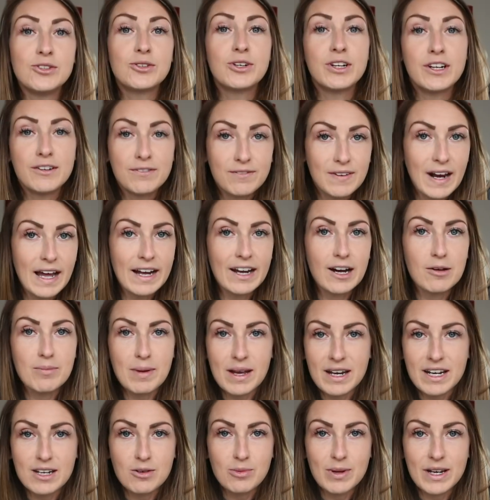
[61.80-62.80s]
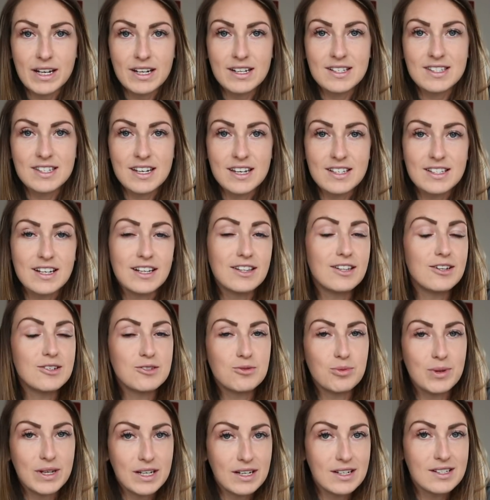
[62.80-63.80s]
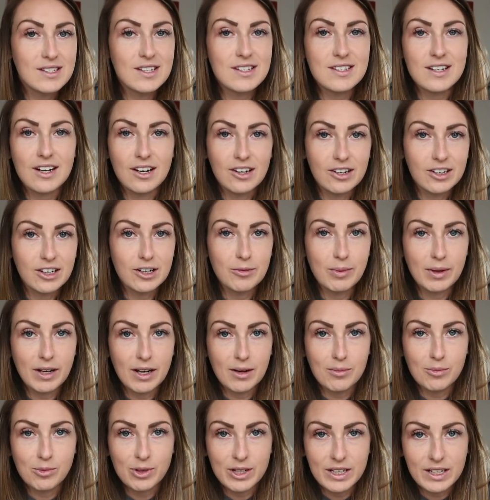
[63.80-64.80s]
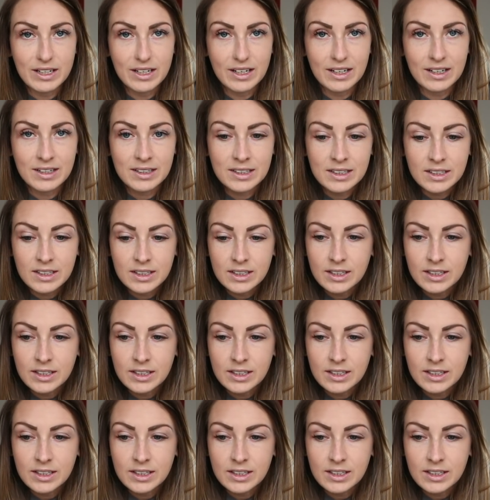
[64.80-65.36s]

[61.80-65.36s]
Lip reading: You're gonna flag up any weaknesses and those weaknesses are gonna become weaker.